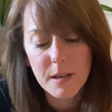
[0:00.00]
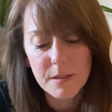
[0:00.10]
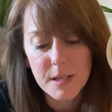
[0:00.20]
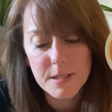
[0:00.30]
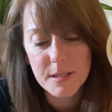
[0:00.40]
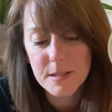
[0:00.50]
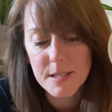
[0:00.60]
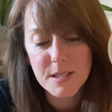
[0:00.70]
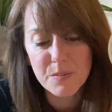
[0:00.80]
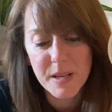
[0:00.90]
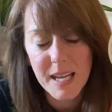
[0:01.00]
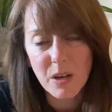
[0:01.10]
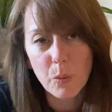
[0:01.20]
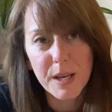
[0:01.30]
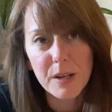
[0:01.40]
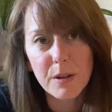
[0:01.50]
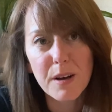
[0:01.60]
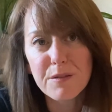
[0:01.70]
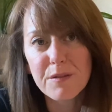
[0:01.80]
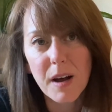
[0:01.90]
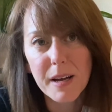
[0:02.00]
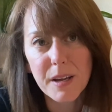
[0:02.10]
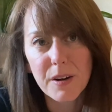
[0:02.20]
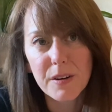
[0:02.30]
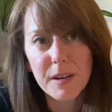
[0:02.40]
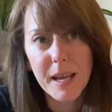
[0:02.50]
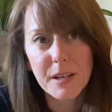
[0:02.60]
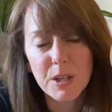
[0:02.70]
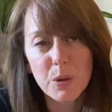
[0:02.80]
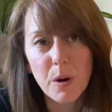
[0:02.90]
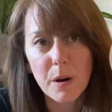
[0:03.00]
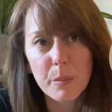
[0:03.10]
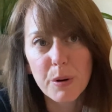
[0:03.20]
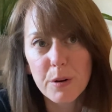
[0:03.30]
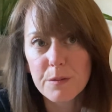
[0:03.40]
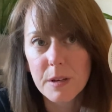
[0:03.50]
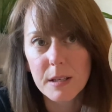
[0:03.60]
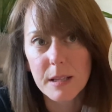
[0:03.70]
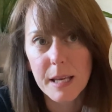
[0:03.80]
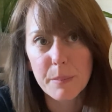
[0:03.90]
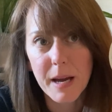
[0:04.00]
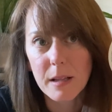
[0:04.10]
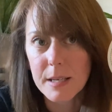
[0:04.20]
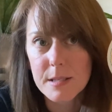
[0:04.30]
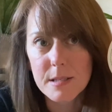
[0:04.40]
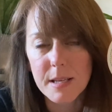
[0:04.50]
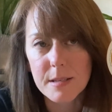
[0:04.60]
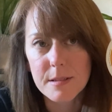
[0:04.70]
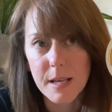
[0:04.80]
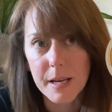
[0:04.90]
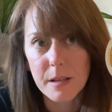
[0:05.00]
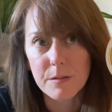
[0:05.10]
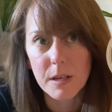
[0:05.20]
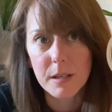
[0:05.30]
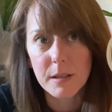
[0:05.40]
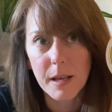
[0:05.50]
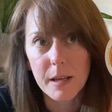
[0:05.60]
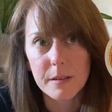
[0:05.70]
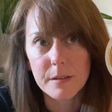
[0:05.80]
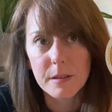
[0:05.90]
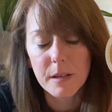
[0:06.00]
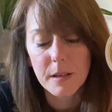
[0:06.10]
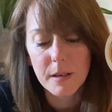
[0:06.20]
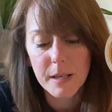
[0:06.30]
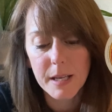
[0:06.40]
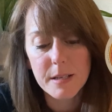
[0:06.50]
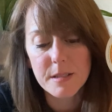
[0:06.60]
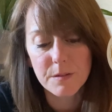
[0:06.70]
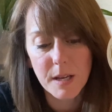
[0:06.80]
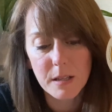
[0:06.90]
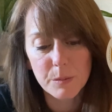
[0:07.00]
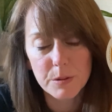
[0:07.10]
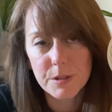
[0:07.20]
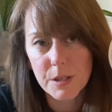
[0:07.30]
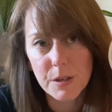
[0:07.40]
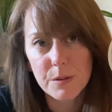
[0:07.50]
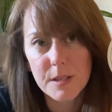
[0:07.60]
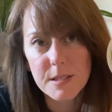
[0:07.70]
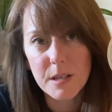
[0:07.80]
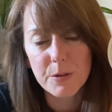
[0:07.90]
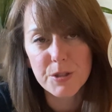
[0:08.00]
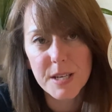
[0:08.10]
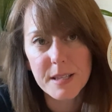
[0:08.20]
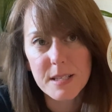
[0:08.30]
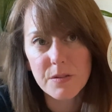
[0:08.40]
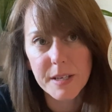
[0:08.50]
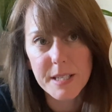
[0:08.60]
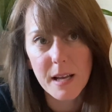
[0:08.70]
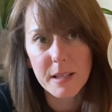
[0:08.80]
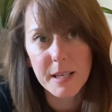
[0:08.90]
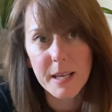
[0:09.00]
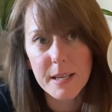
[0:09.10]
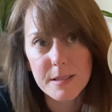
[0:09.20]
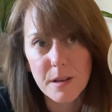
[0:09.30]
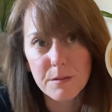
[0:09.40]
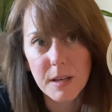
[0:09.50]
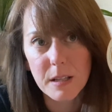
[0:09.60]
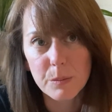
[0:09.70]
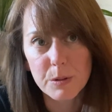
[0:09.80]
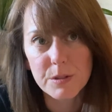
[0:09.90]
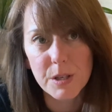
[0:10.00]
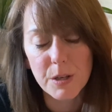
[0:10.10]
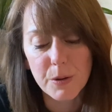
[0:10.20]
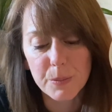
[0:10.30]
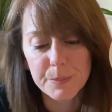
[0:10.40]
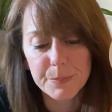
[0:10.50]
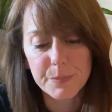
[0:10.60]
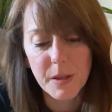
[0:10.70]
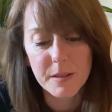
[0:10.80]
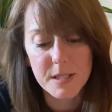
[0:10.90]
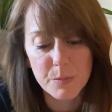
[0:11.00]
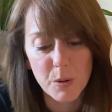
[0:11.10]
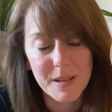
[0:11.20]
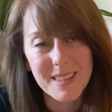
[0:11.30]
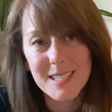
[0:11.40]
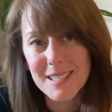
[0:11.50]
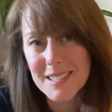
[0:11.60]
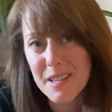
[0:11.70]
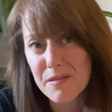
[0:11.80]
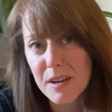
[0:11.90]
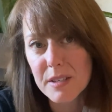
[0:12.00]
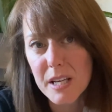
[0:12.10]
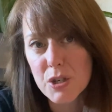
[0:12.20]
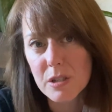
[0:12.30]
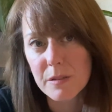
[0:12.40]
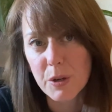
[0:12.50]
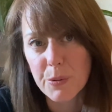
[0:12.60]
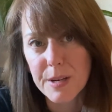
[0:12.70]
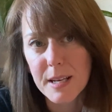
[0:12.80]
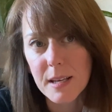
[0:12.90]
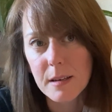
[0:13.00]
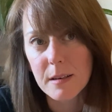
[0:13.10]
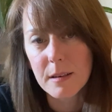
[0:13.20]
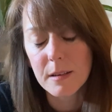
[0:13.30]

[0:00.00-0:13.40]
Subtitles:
This is the spinning wheel of fire, and you are perfectly balanced inside of it, and it is available to you. This energy and this vitality is available to you at this moment. This is the foundation of your reading.